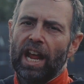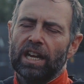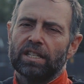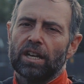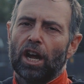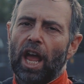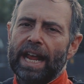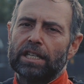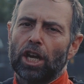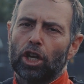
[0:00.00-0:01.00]
it's
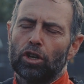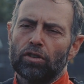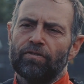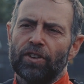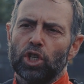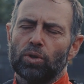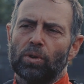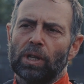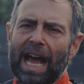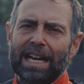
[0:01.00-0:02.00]
a good
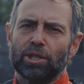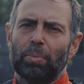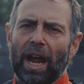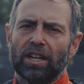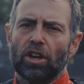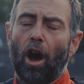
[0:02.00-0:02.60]
visual aspect